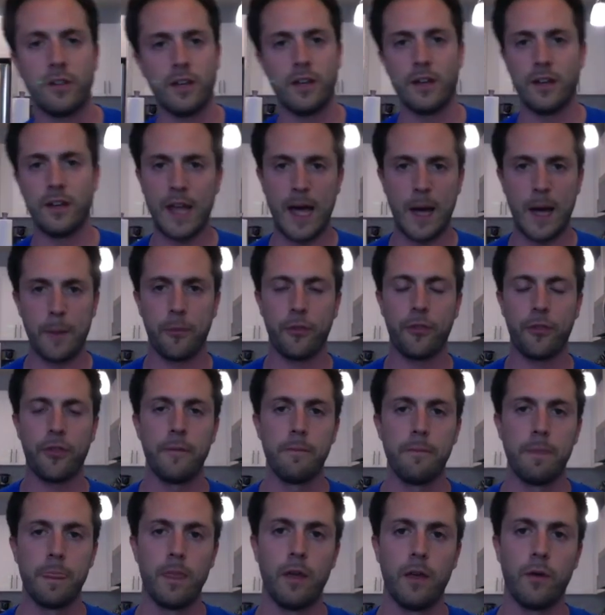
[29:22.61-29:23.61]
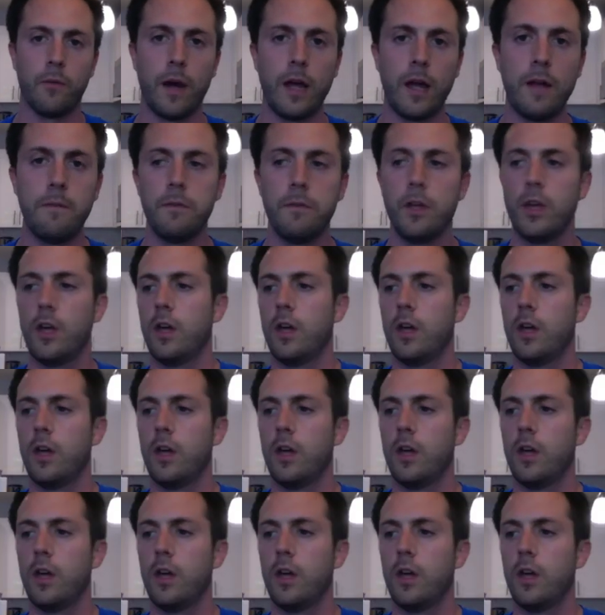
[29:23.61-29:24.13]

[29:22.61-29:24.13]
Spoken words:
in depth, right?